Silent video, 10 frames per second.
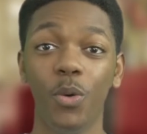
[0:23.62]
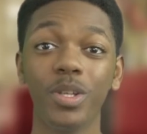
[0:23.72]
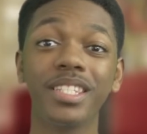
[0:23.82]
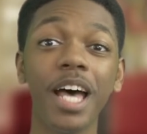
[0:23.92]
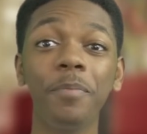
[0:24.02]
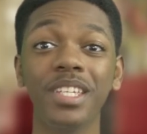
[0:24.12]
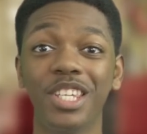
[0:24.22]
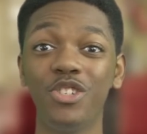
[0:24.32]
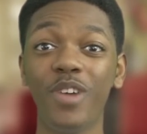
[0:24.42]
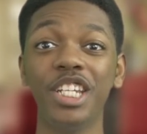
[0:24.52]
What's up?
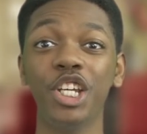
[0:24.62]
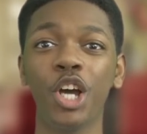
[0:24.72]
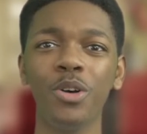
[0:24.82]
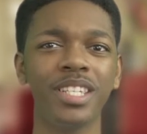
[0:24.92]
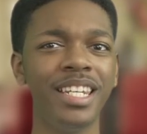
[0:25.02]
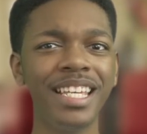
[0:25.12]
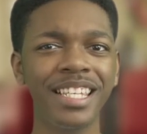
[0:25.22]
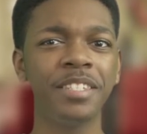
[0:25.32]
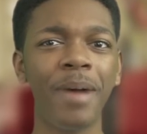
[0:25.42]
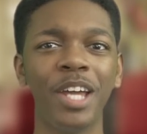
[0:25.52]
This is Reggie Couz and
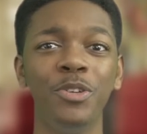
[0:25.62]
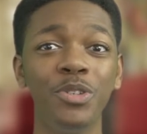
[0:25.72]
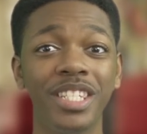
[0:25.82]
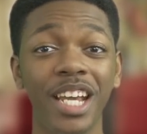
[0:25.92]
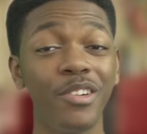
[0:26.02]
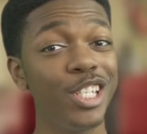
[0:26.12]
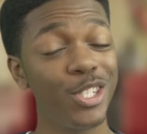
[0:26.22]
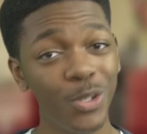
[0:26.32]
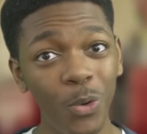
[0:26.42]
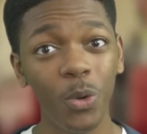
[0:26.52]
this is my new
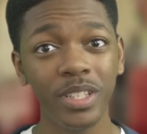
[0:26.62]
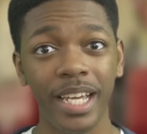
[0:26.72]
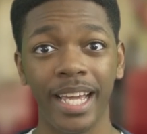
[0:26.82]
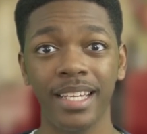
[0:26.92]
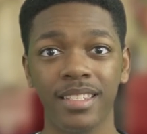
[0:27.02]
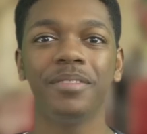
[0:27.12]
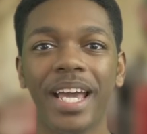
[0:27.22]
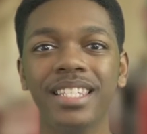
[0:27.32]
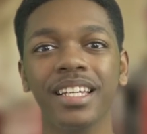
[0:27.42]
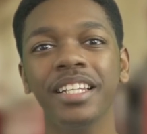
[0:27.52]
series, School Daze.
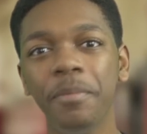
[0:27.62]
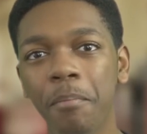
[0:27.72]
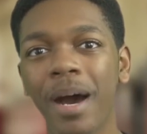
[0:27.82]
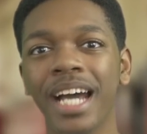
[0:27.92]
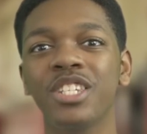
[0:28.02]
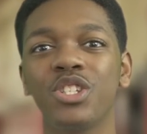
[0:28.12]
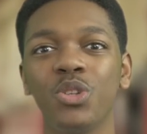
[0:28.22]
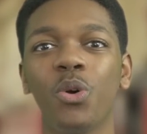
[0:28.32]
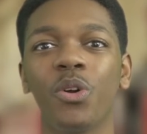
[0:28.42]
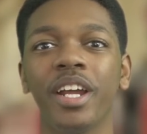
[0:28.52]
Basically my
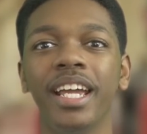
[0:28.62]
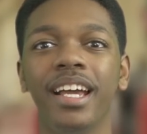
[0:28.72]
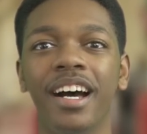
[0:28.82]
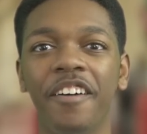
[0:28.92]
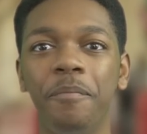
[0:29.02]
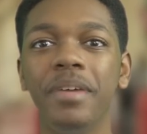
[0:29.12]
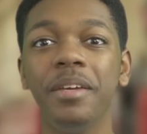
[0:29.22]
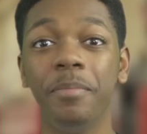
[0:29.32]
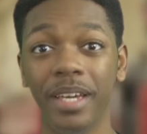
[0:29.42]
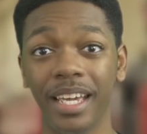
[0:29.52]
story of
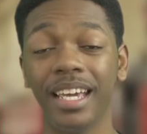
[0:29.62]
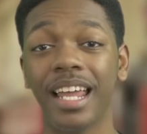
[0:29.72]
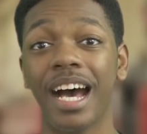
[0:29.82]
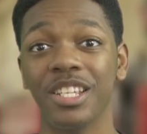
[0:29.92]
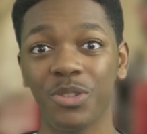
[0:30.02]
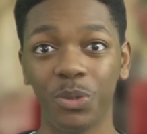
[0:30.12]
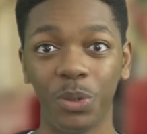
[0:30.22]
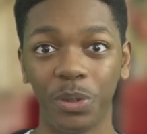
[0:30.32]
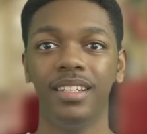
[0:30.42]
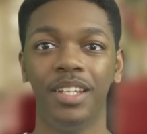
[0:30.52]
me being in high
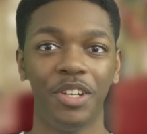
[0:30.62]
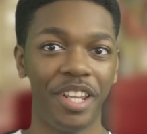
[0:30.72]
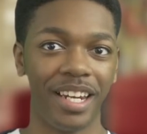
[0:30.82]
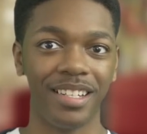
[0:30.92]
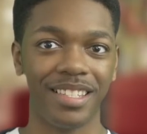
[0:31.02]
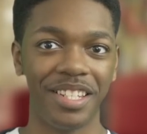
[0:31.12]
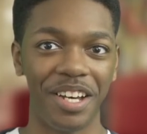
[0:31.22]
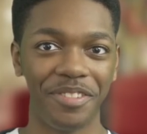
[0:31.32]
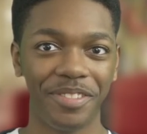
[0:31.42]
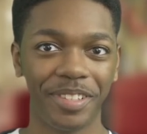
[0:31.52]
school and all that good
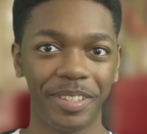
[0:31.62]
stuff.